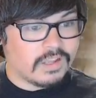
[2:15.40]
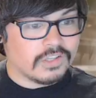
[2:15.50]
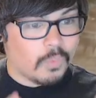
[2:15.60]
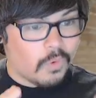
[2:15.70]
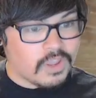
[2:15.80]

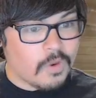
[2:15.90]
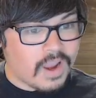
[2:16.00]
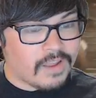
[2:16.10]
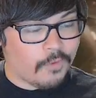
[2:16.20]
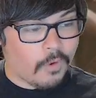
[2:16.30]
So what are you
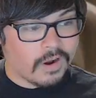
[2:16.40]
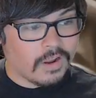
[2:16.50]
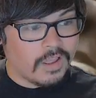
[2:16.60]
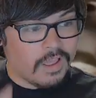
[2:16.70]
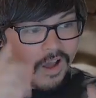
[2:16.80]
waiting for?
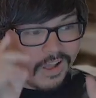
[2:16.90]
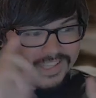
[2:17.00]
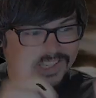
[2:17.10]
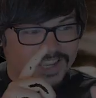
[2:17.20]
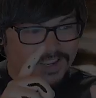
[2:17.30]
I'll
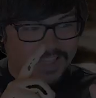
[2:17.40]
see you